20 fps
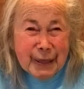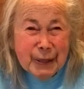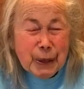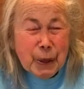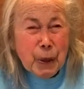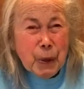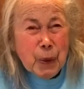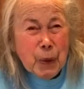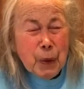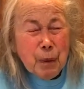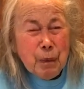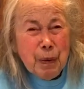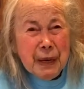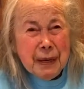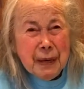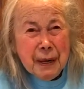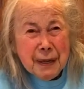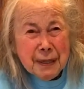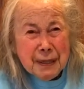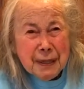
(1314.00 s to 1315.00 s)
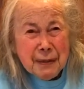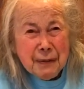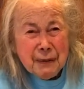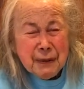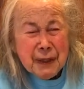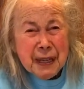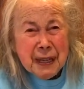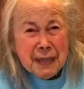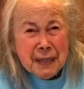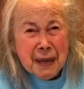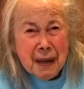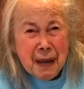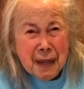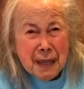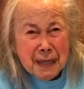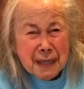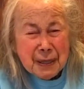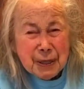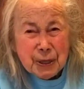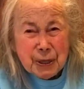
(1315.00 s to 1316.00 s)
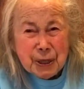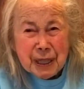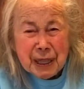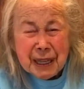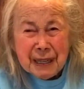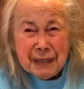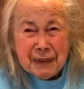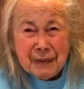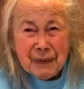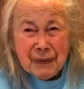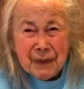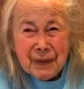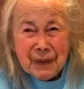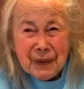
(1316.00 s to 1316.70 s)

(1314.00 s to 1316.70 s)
So because of technology,